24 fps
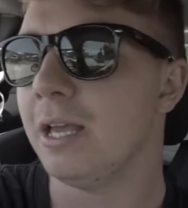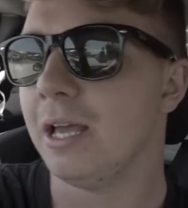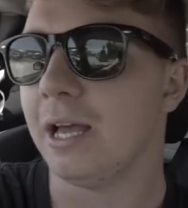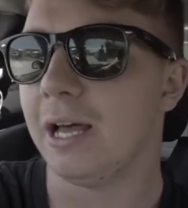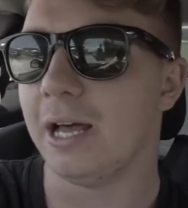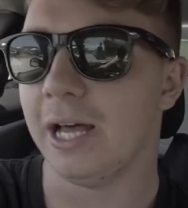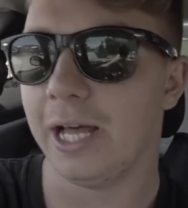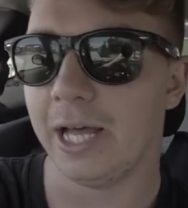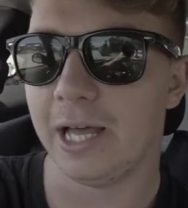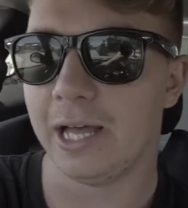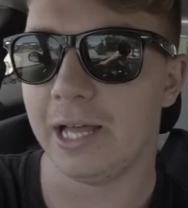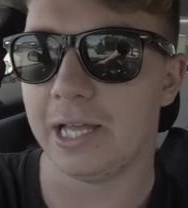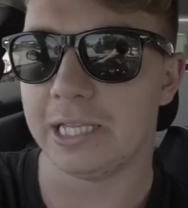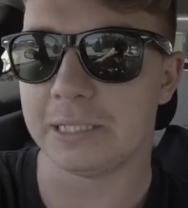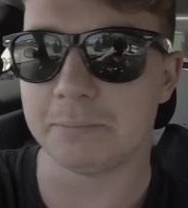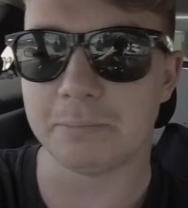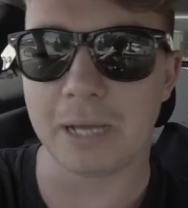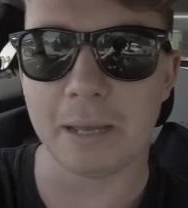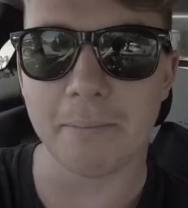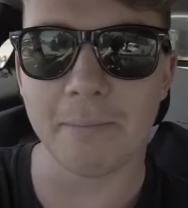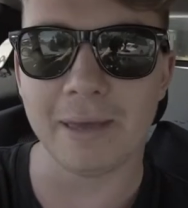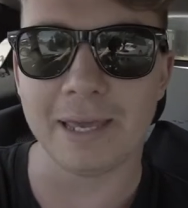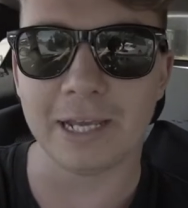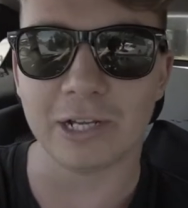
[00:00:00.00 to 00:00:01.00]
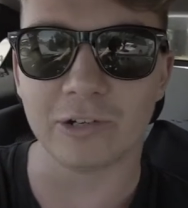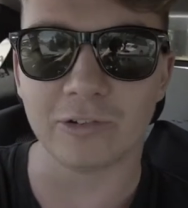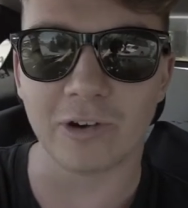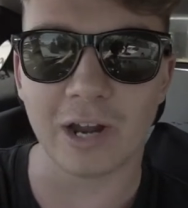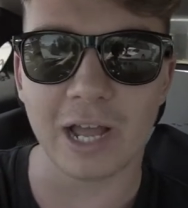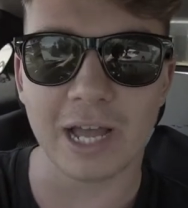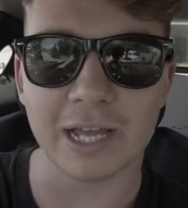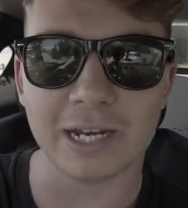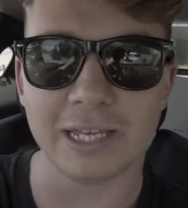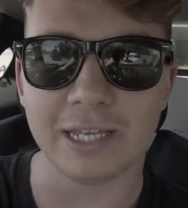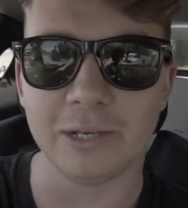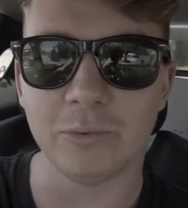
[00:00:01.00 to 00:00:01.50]
Uh, it's my mate
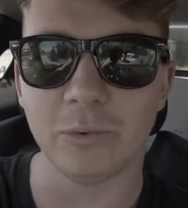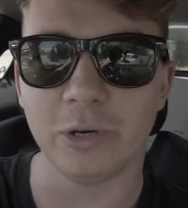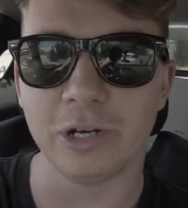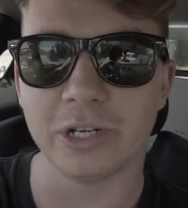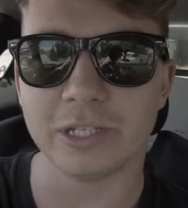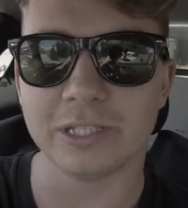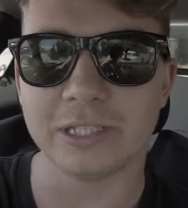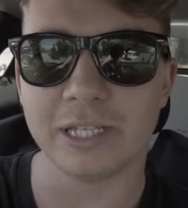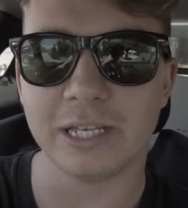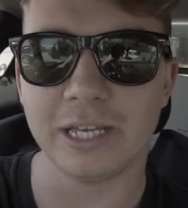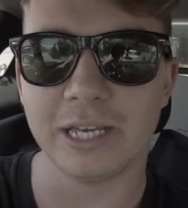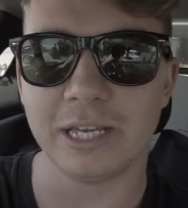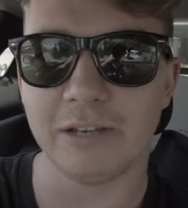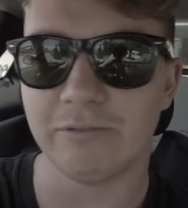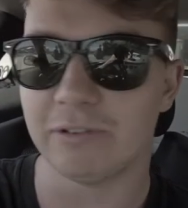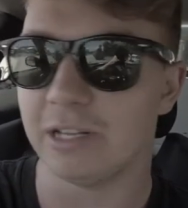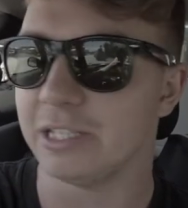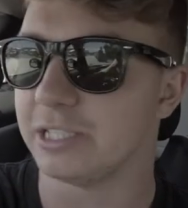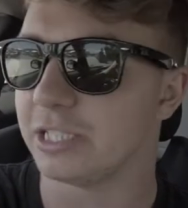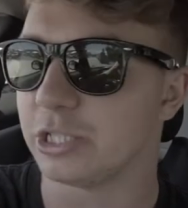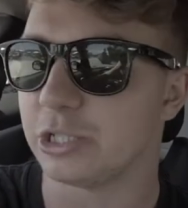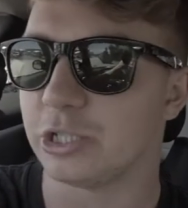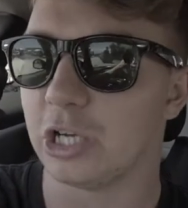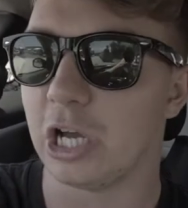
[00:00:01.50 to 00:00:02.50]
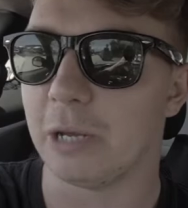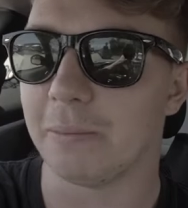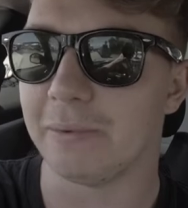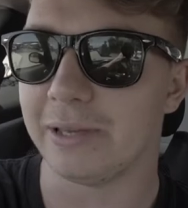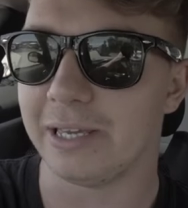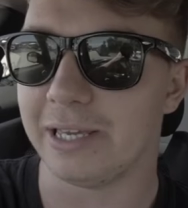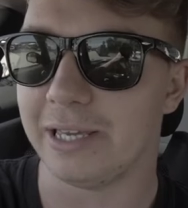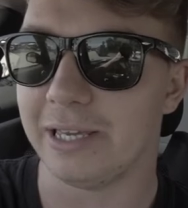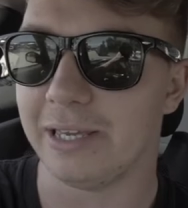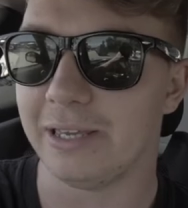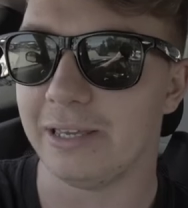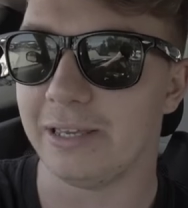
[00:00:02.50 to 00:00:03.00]
Grant. He works there, he runs the shop,
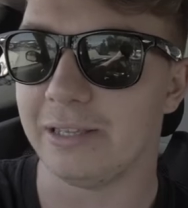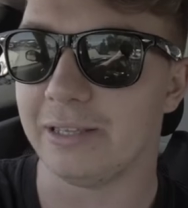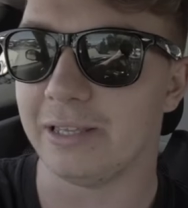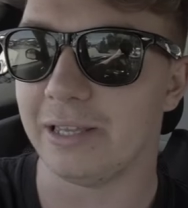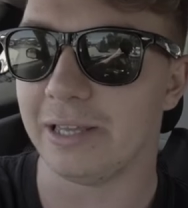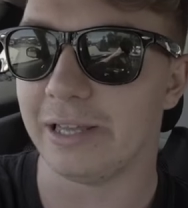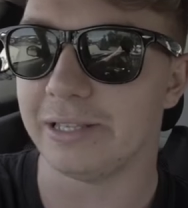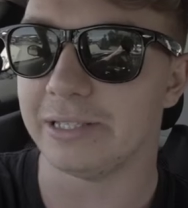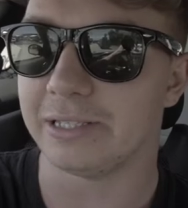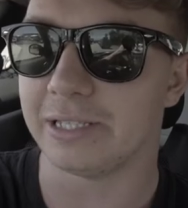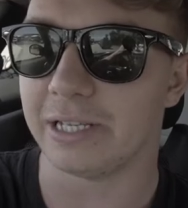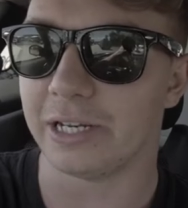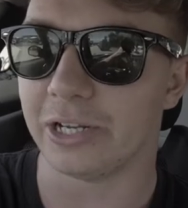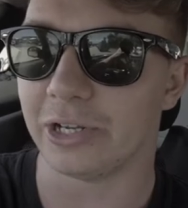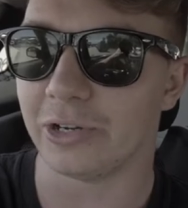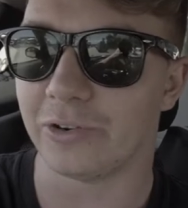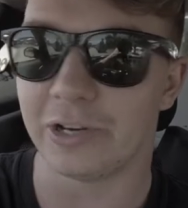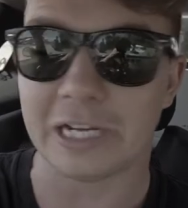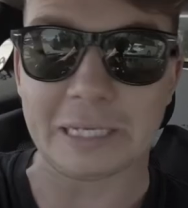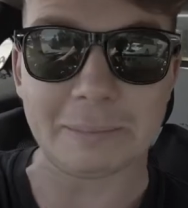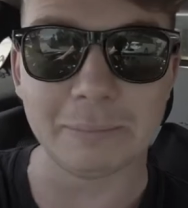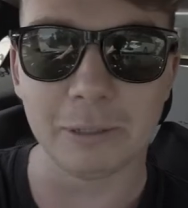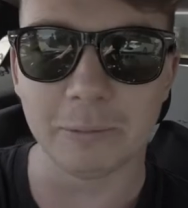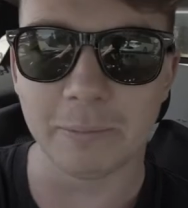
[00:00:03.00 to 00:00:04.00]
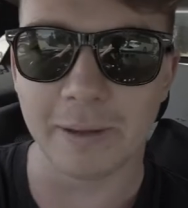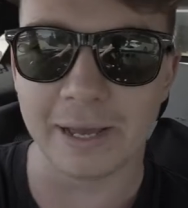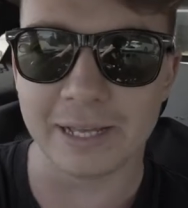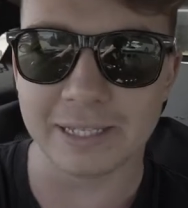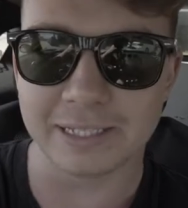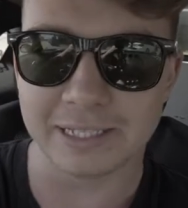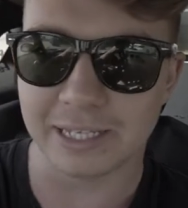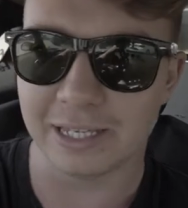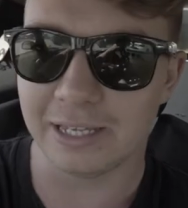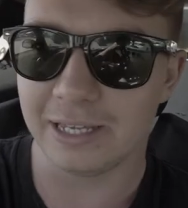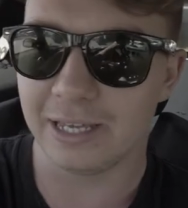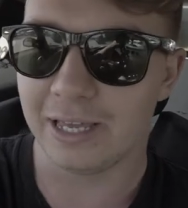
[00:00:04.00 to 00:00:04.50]
he is an incredible
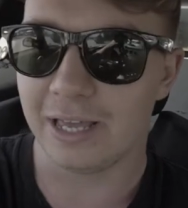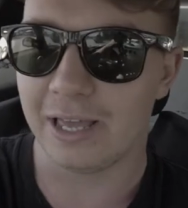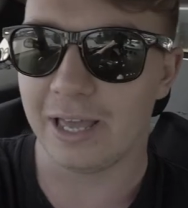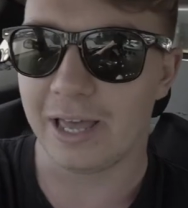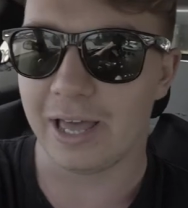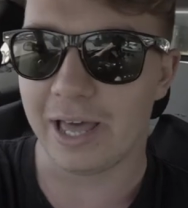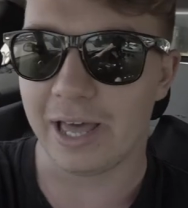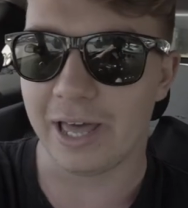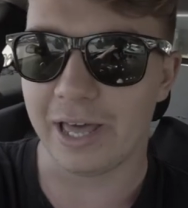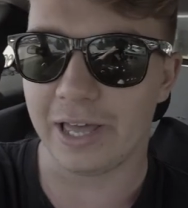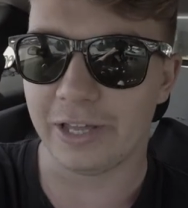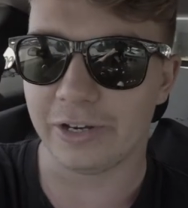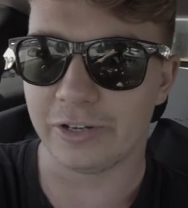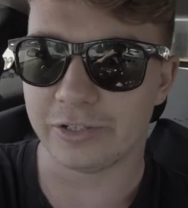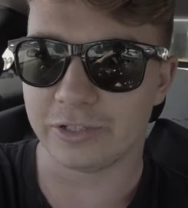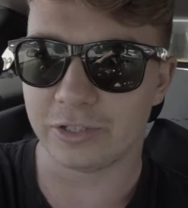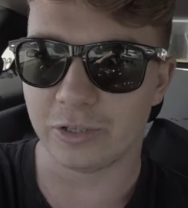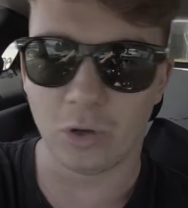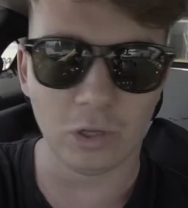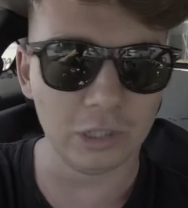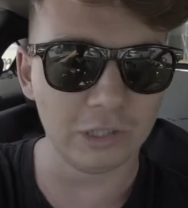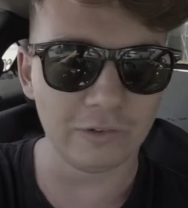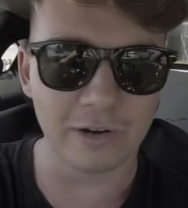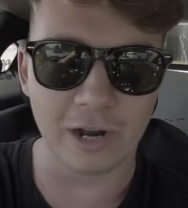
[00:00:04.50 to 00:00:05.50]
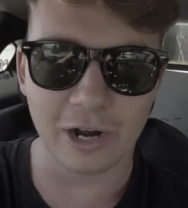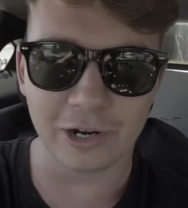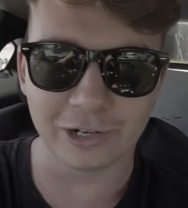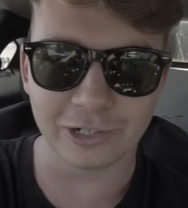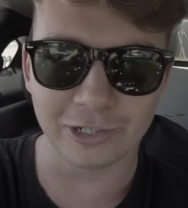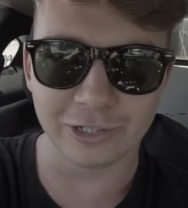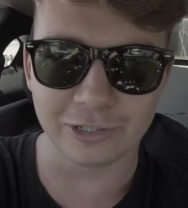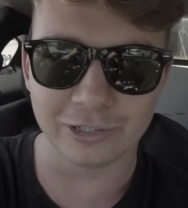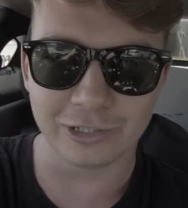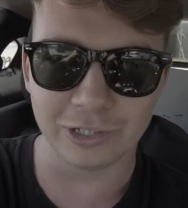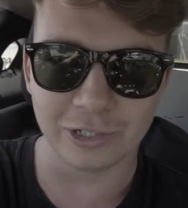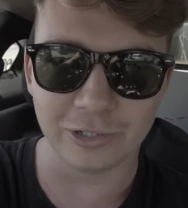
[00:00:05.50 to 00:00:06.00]
painter and just an all around
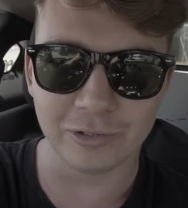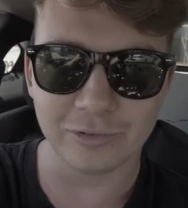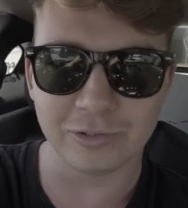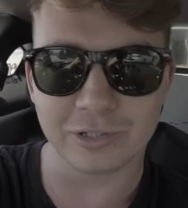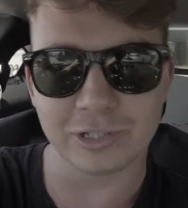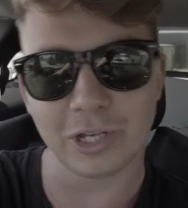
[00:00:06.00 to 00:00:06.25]
good dude.